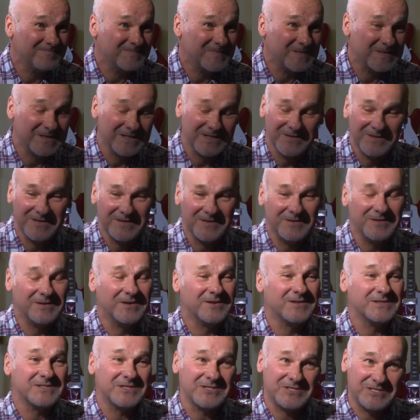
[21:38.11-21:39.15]
I did, you
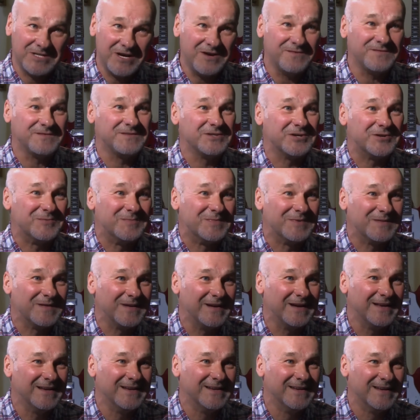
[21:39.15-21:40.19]
know, it's a tough job,
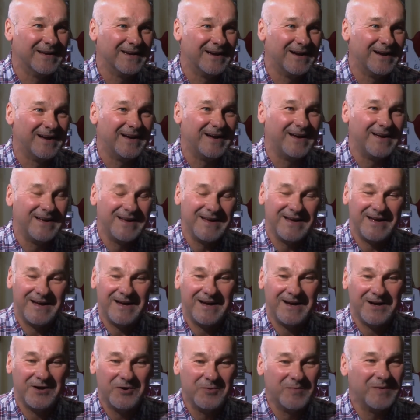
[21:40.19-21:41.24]
and uh,
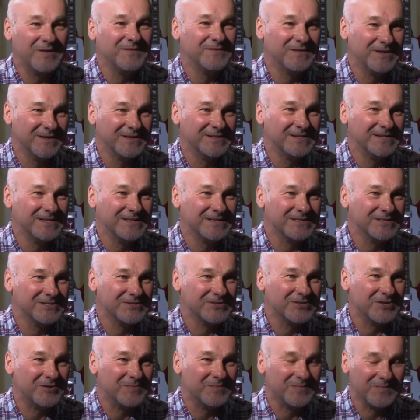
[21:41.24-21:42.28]
I hope I've done a decent
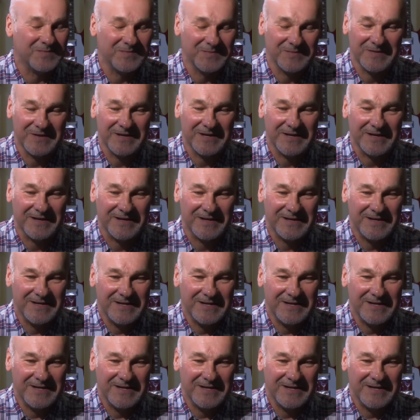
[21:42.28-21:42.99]
job there.